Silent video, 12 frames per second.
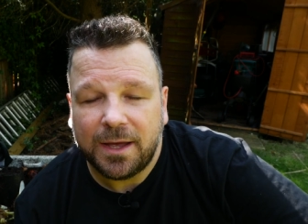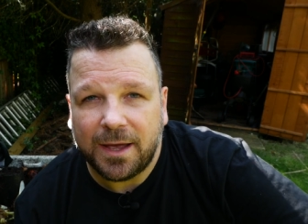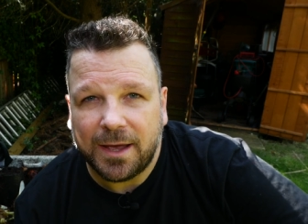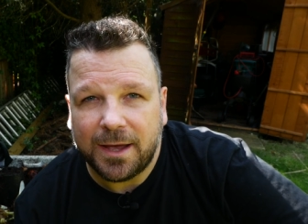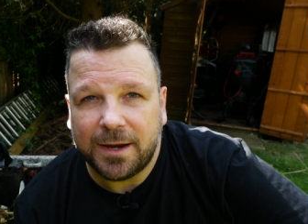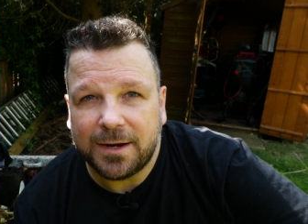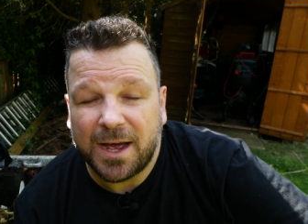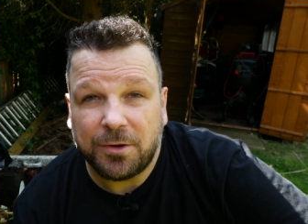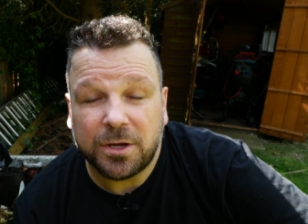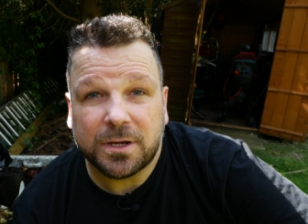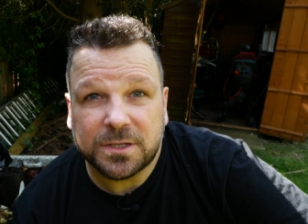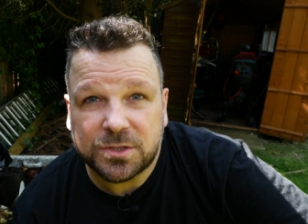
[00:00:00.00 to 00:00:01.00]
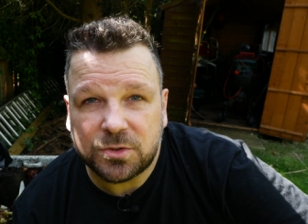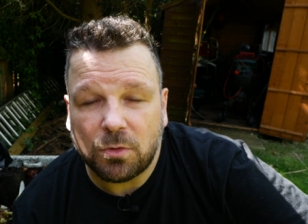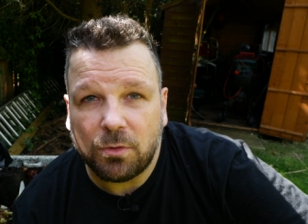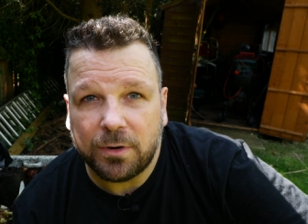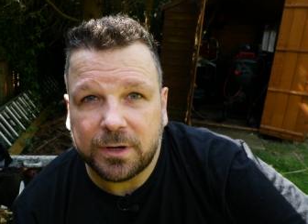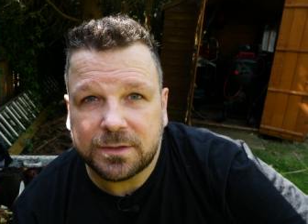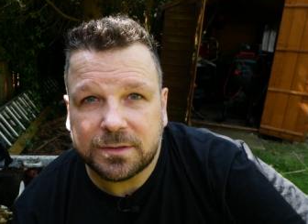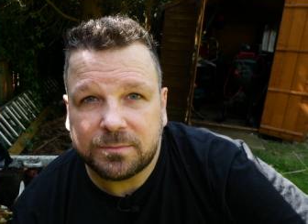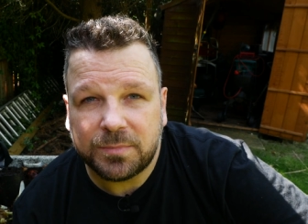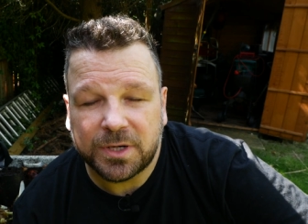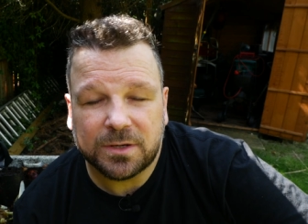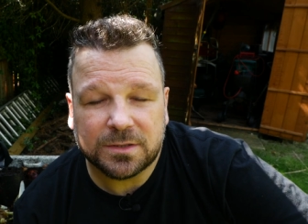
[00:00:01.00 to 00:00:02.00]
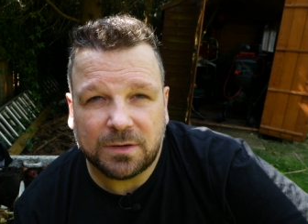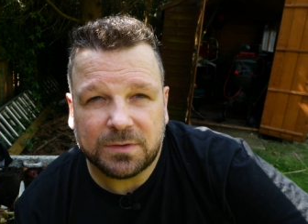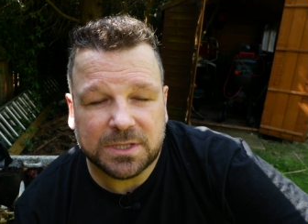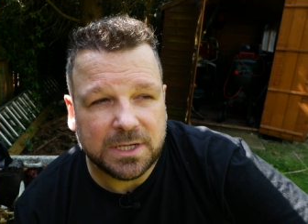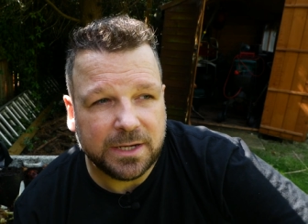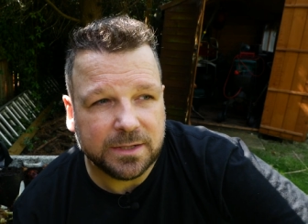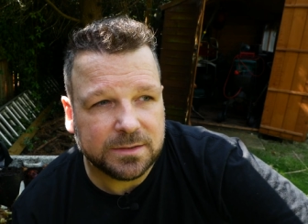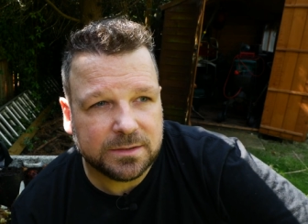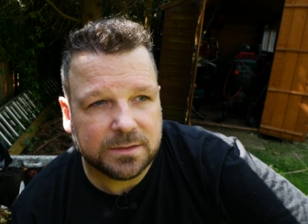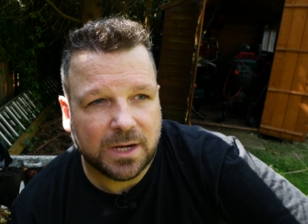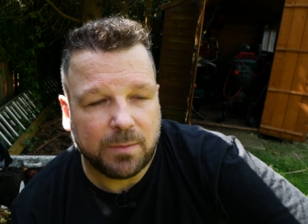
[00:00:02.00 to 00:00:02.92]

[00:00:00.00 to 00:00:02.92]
and how you can store it, because obviously it's